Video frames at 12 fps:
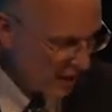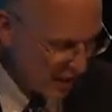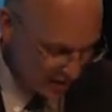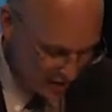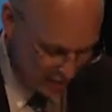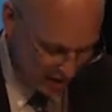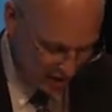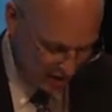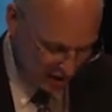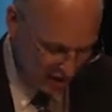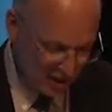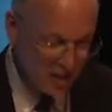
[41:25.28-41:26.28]
in the
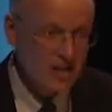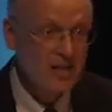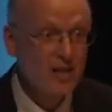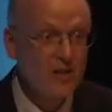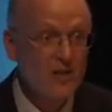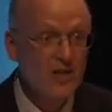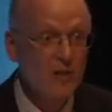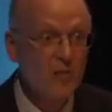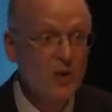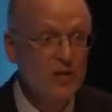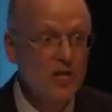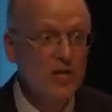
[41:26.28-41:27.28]
exhibition tells a
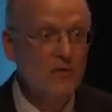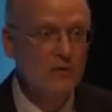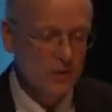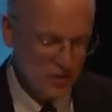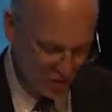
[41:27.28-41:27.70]
more cheerful